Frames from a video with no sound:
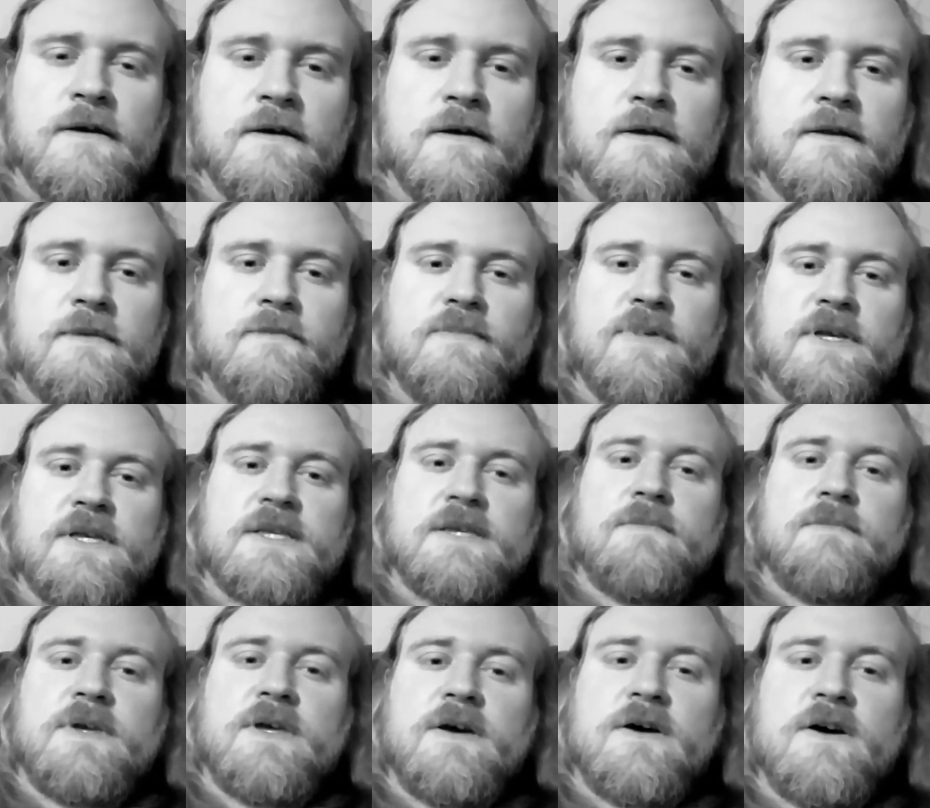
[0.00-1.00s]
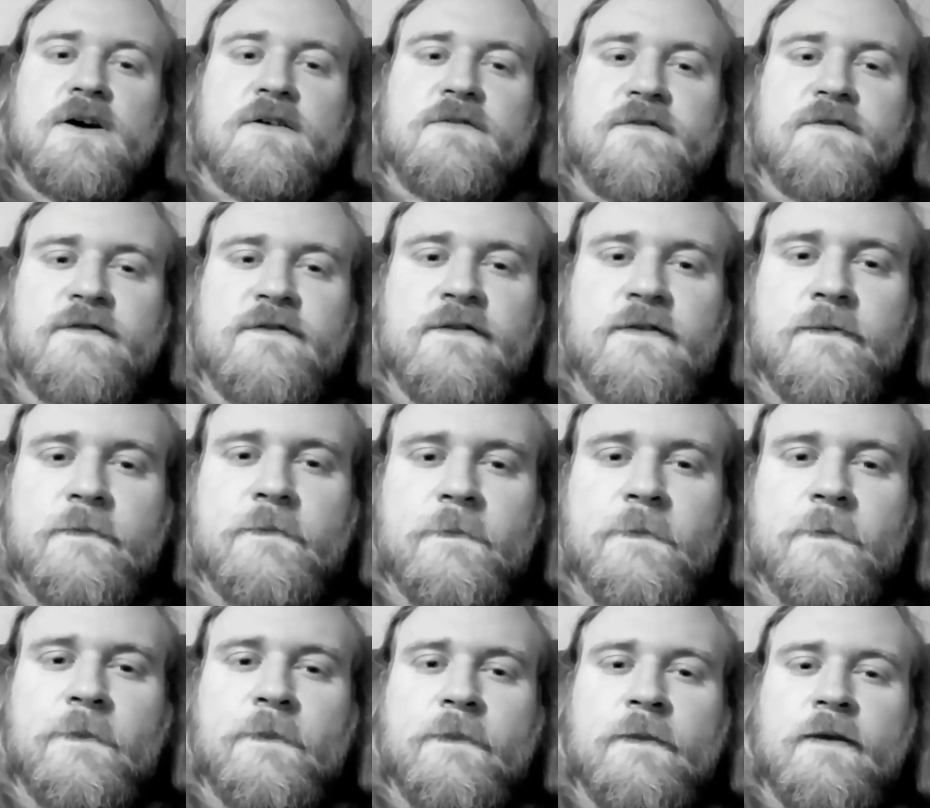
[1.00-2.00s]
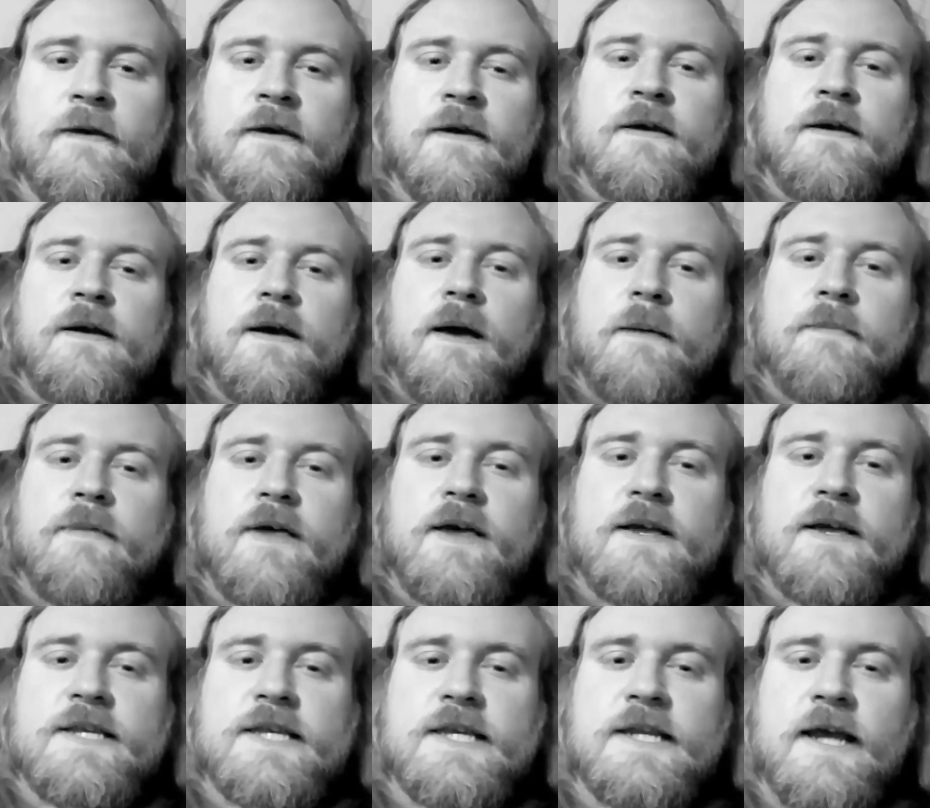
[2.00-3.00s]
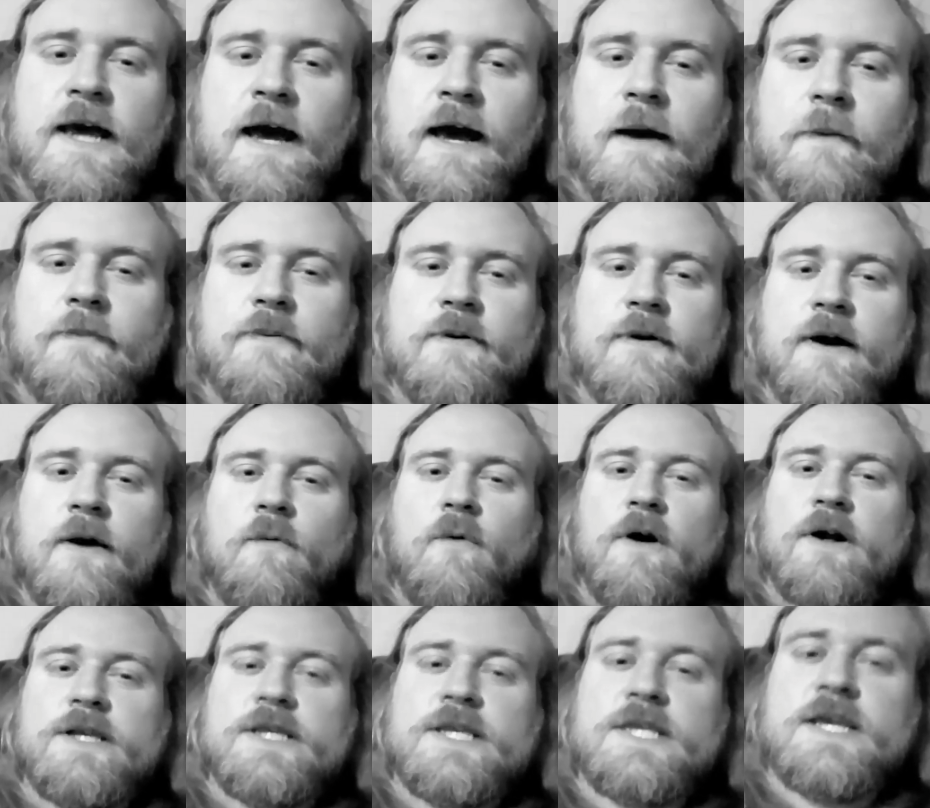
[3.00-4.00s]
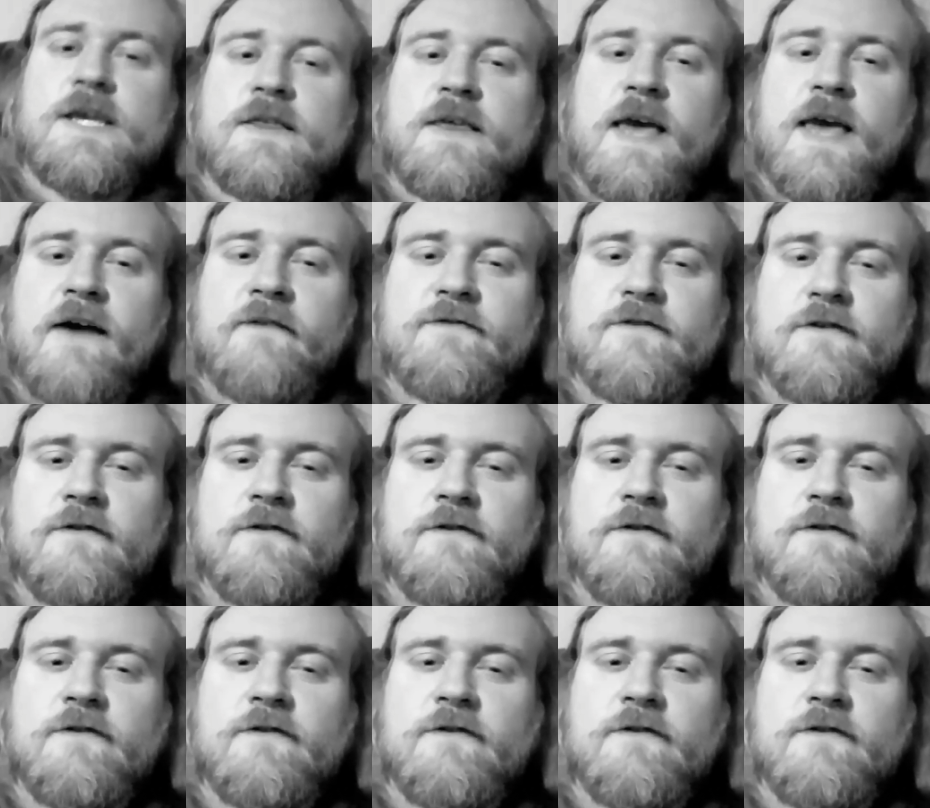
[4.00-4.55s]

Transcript: It's pissing me off. I'm like, stop. I want to see the after